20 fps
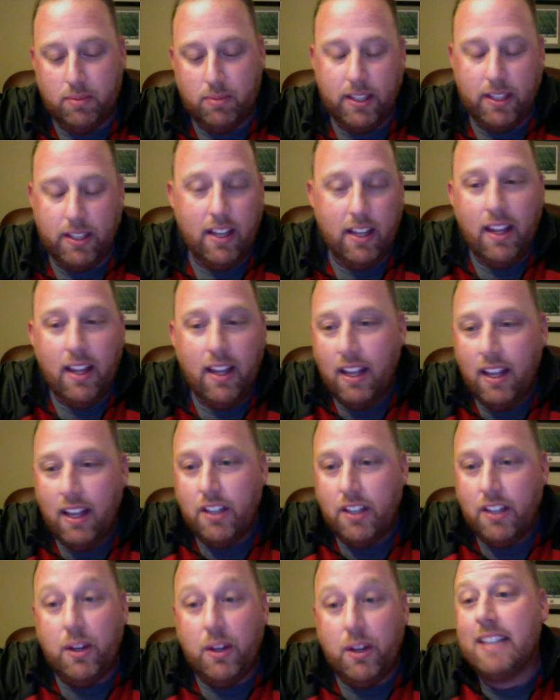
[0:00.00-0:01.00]
But
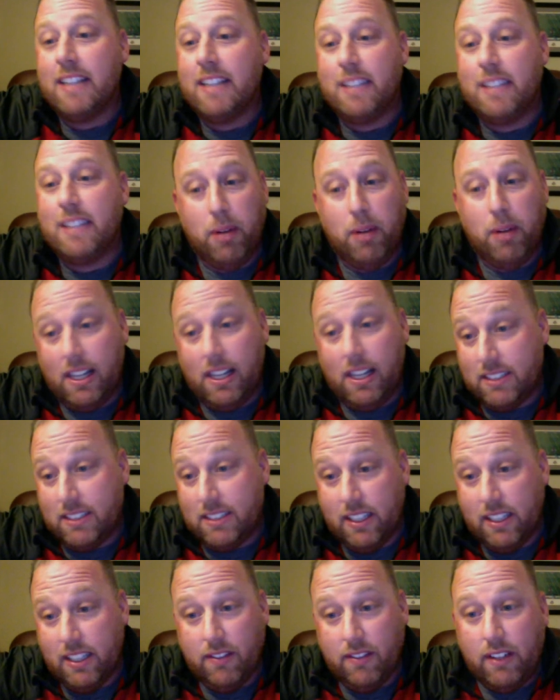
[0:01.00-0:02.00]
you got to stay
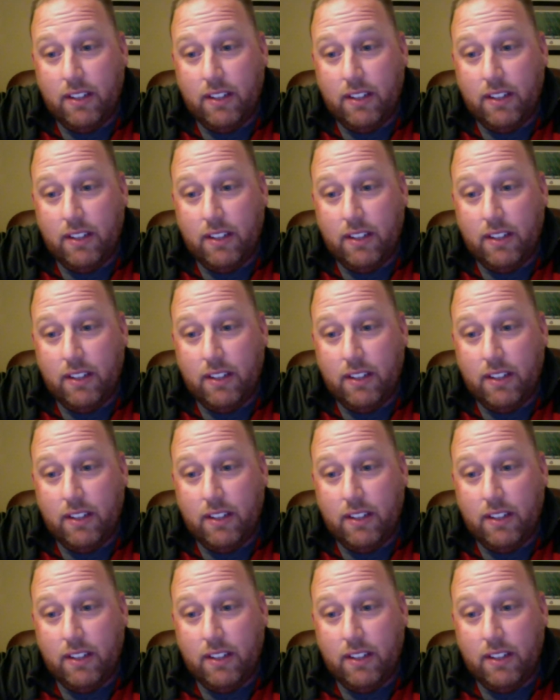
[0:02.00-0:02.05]
positive.